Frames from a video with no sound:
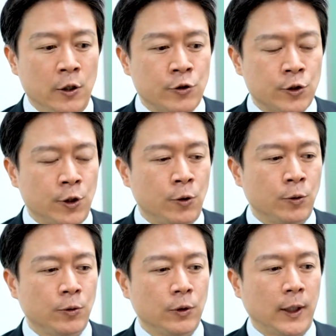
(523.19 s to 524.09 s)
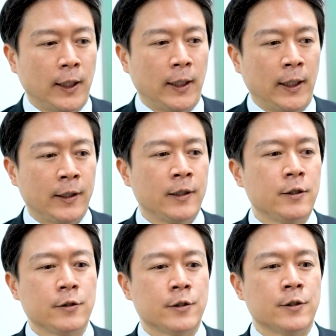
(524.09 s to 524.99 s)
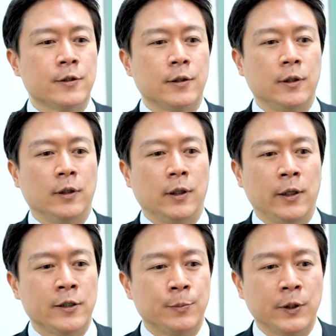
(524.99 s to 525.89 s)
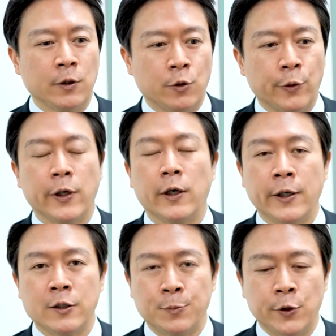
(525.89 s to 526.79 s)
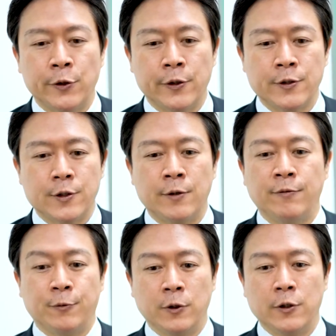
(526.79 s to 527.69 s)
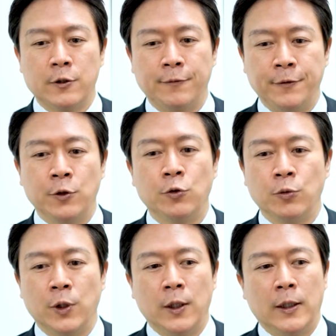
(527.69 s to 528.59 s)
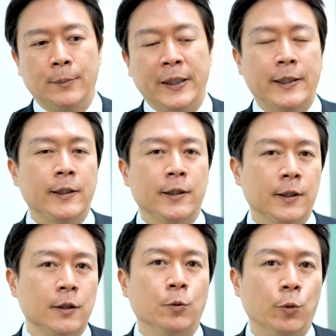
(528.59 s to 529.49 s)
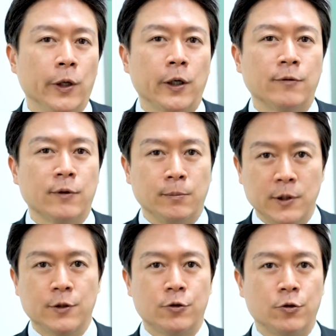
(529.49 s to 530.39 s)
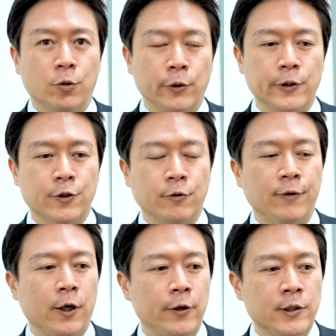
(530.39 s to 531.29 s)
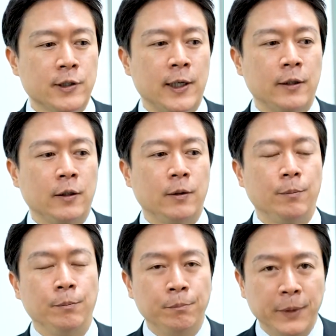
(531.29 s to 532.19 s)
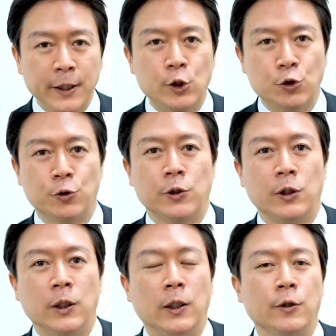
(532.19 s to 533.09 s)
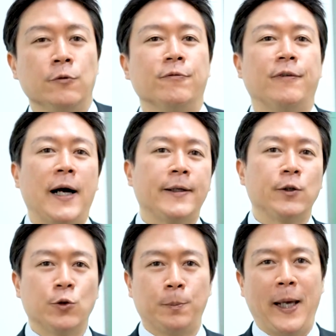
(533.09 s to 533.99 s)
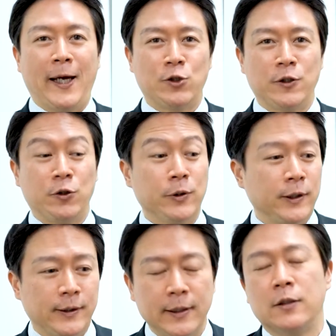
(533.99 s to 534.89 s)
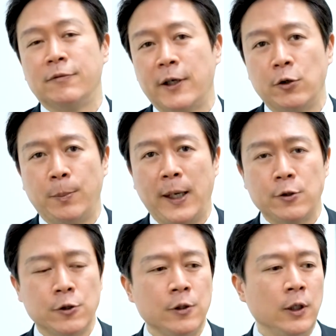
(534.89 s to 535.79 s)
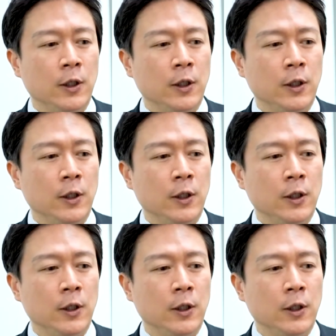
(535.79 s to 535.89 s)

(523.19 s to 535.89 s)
So I think this is, has been a great experience. And for lots of you, my key takeaway from this story so far is that make sure you find your passion, you identify your passion.